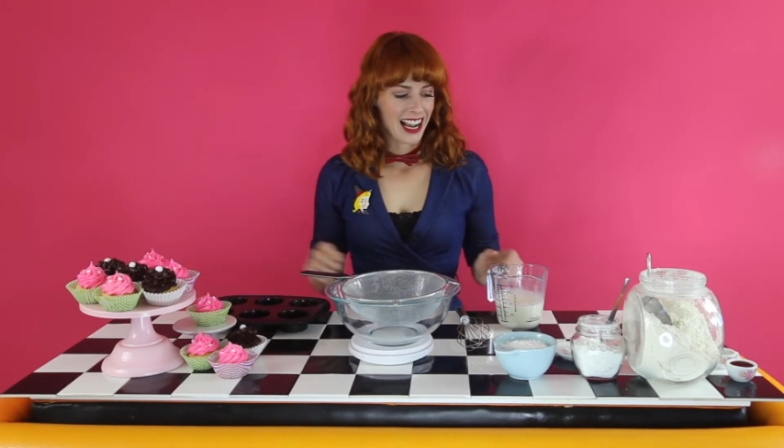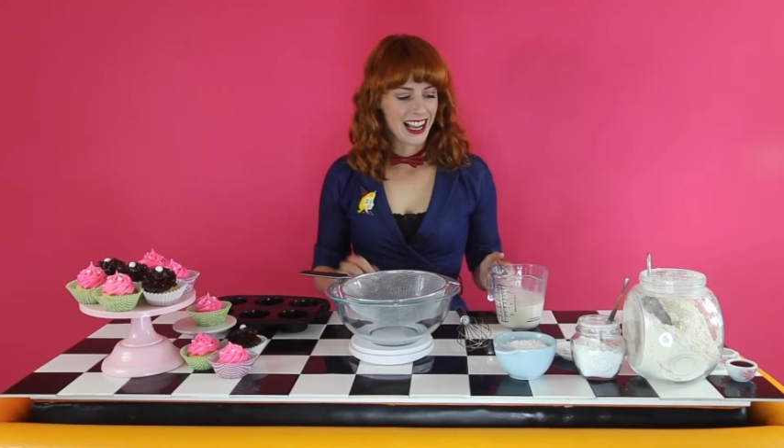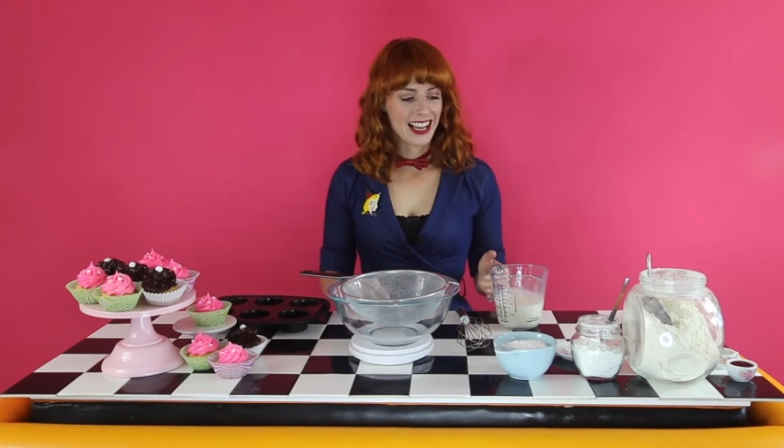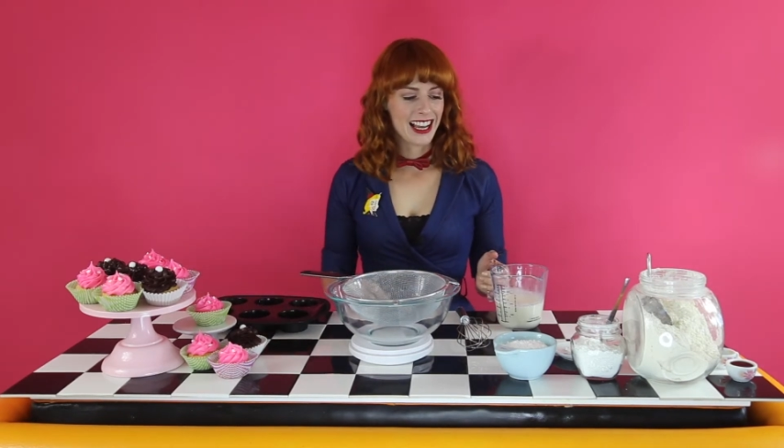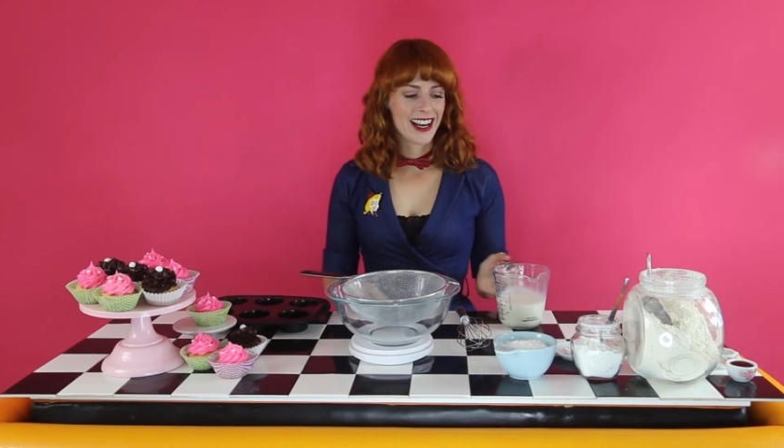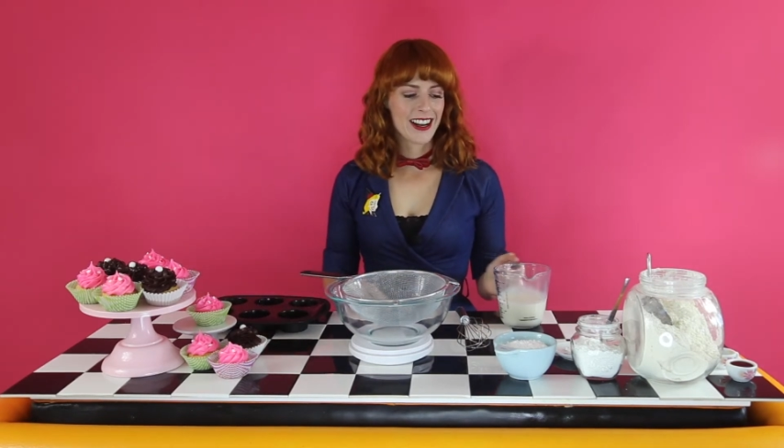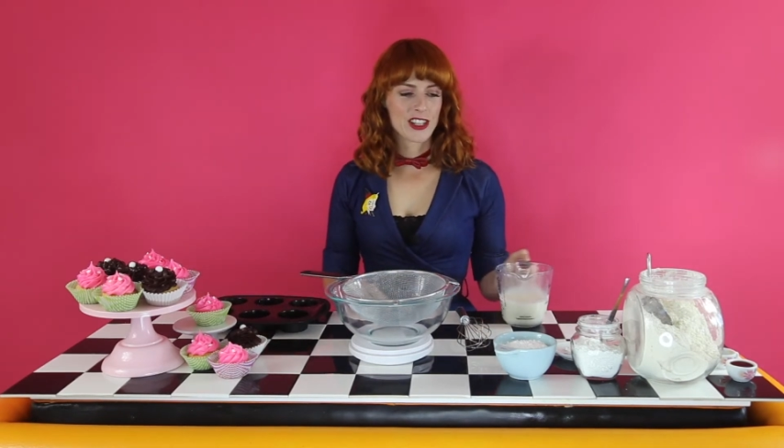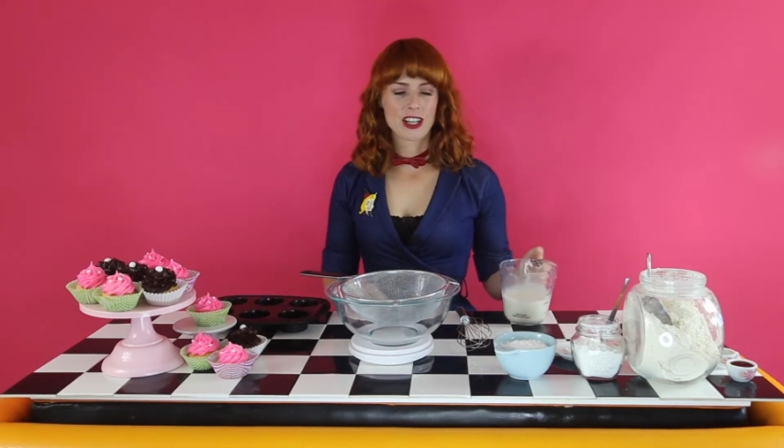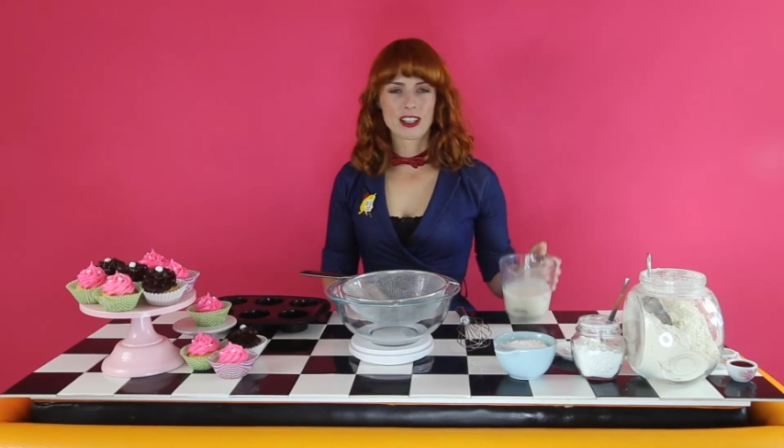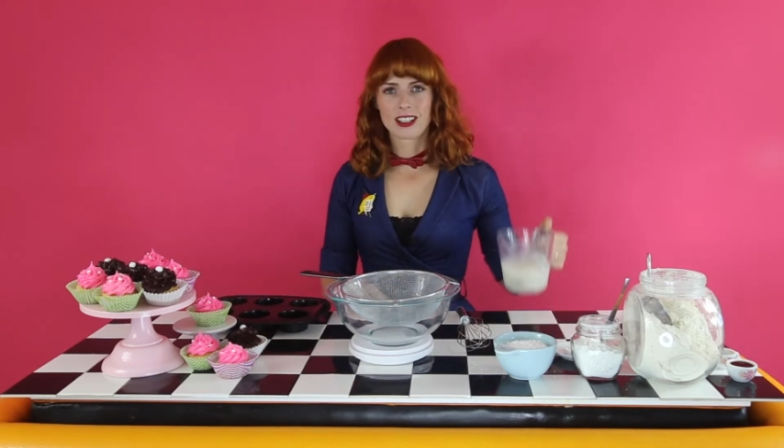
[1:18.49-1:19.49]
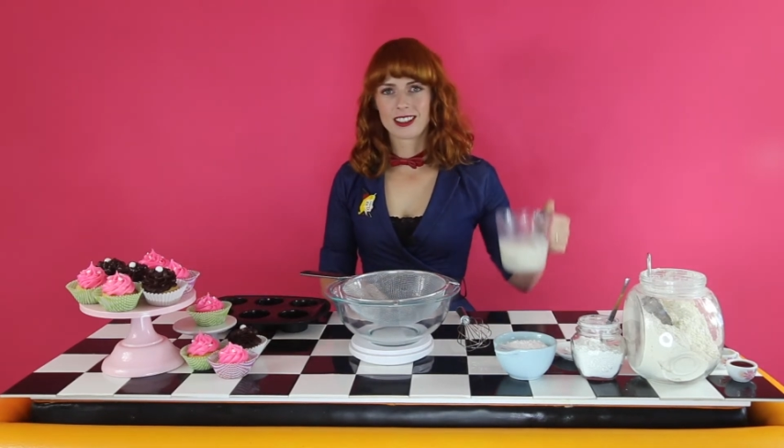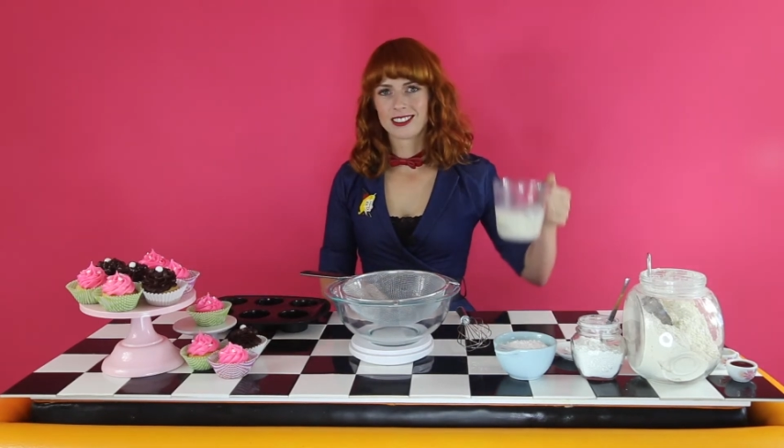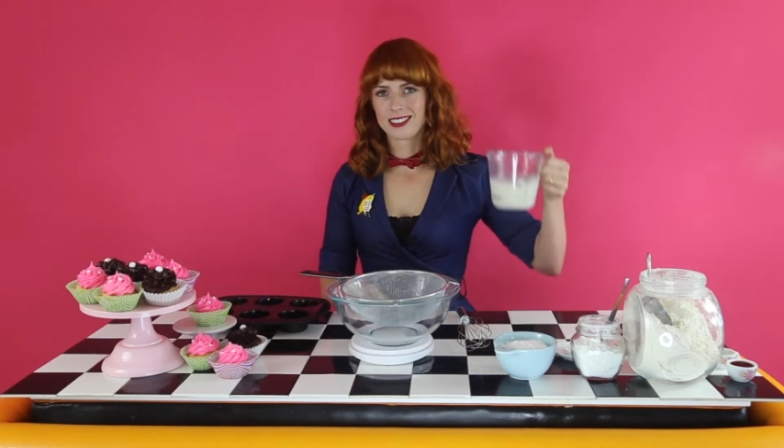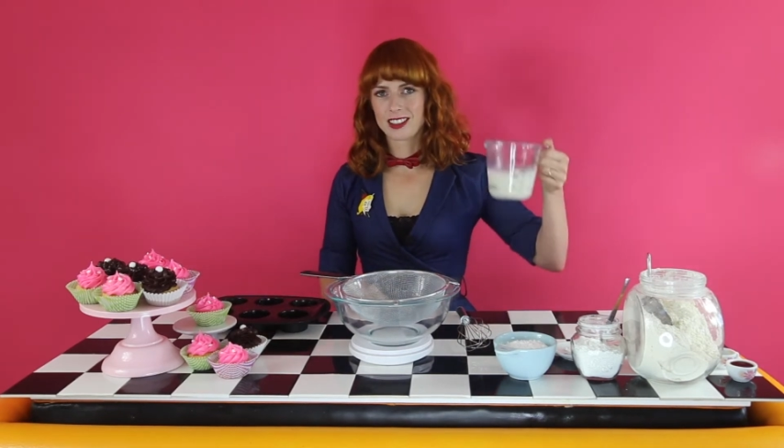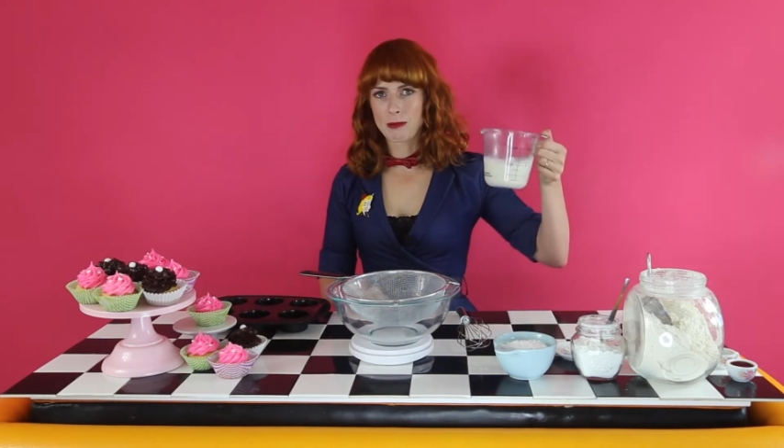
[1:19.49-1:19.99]
and a jug
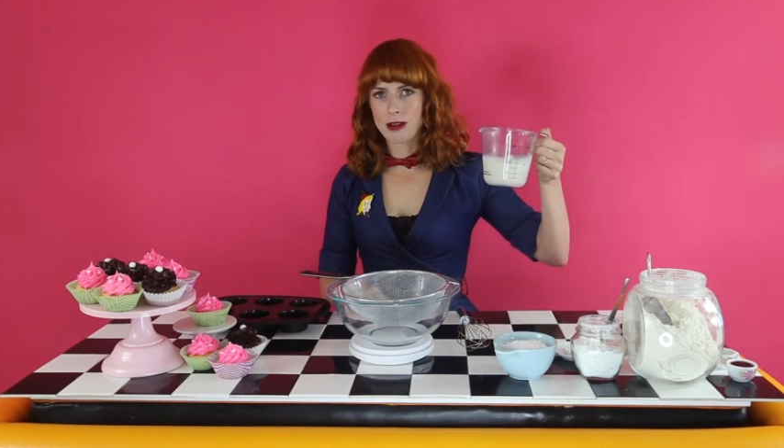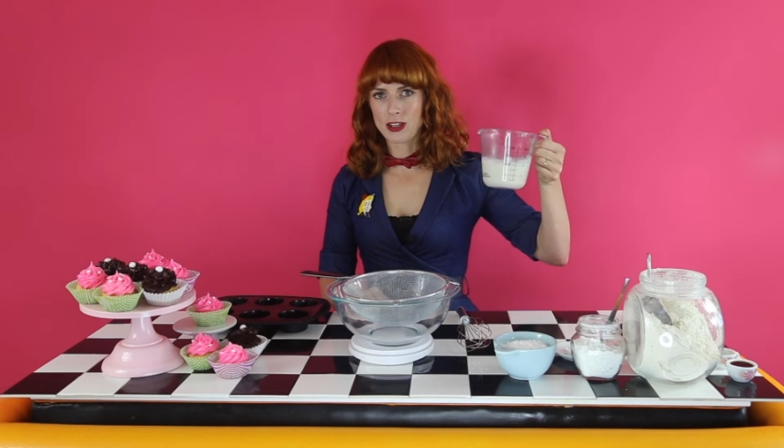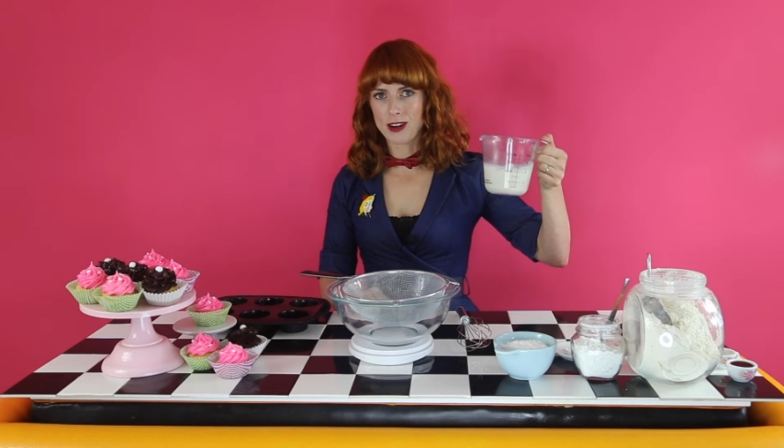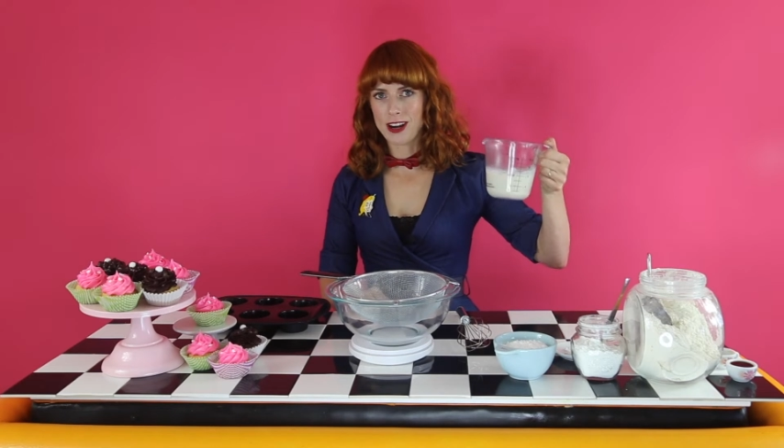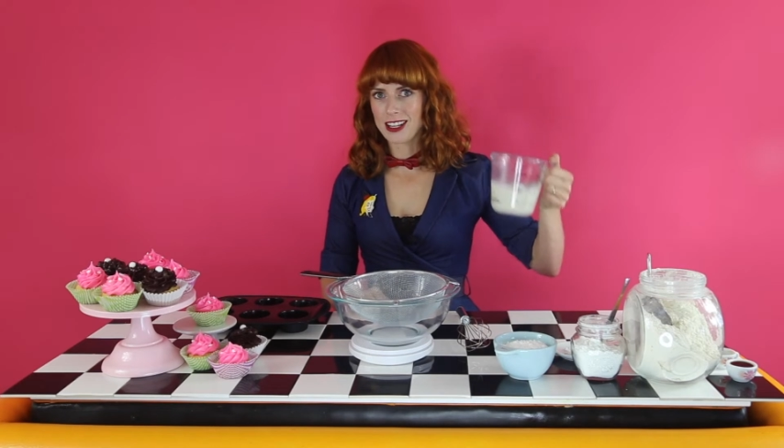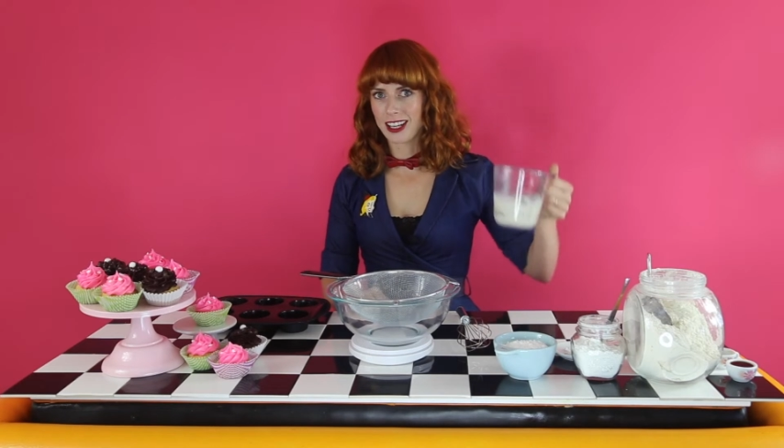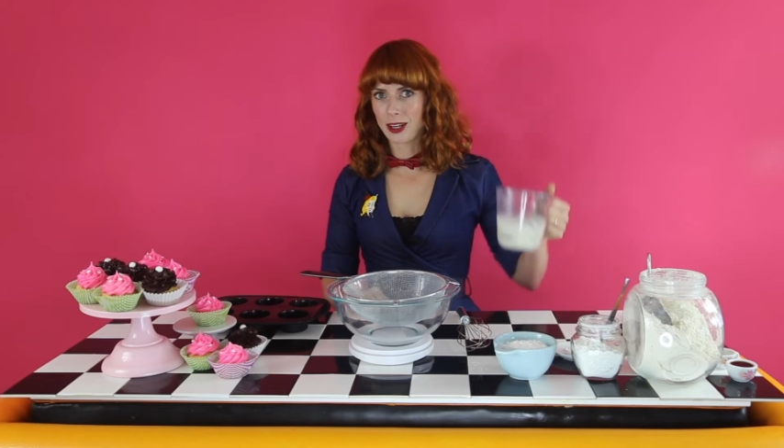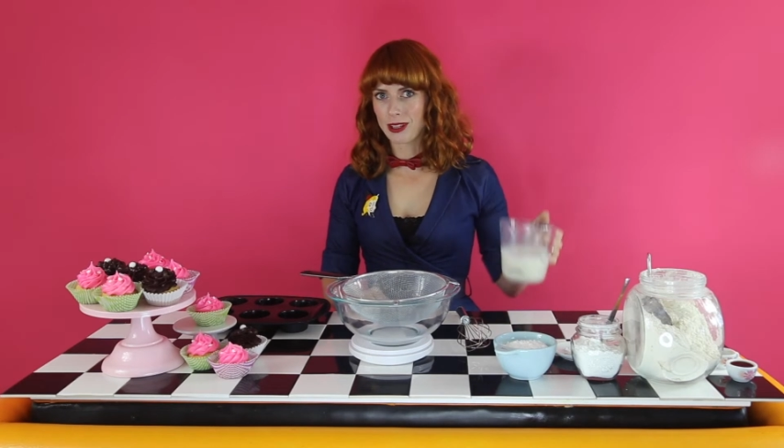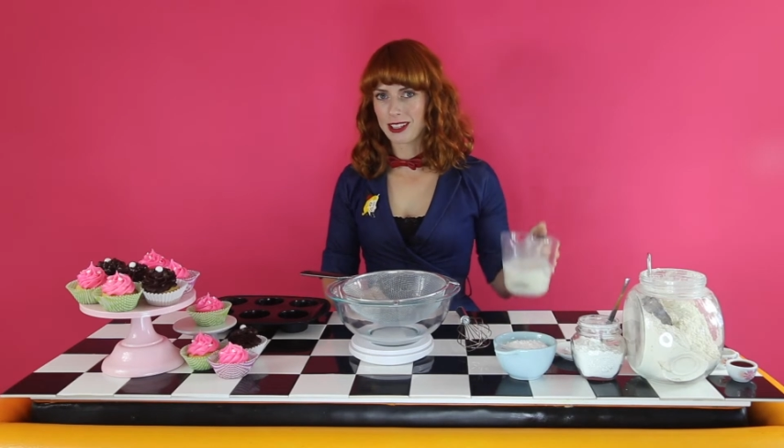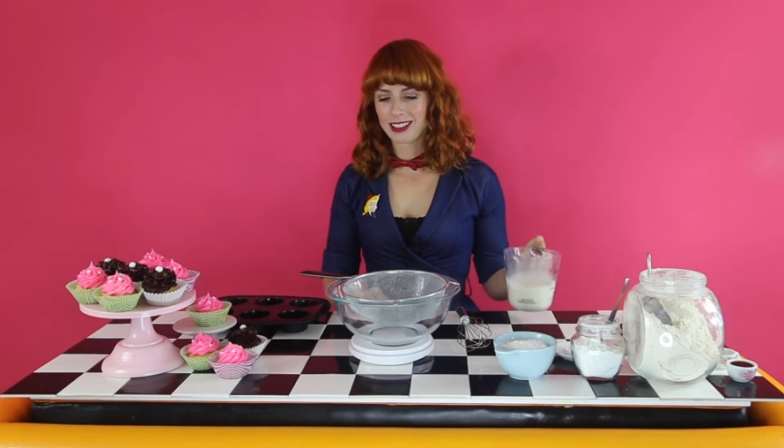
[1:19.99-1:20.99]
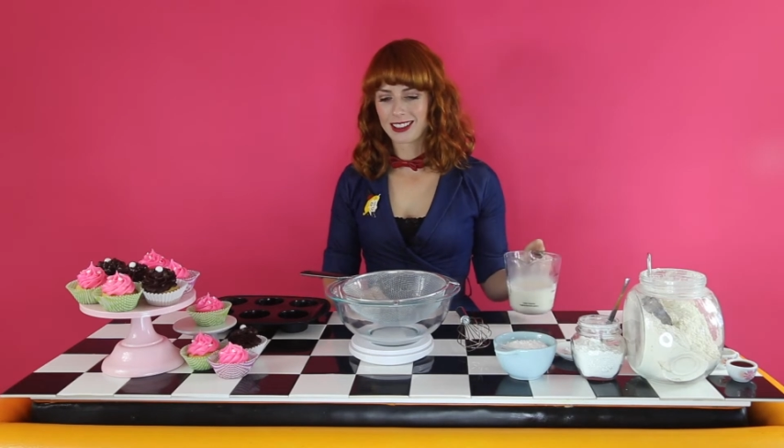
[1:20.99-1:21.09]
to measure out your liquid.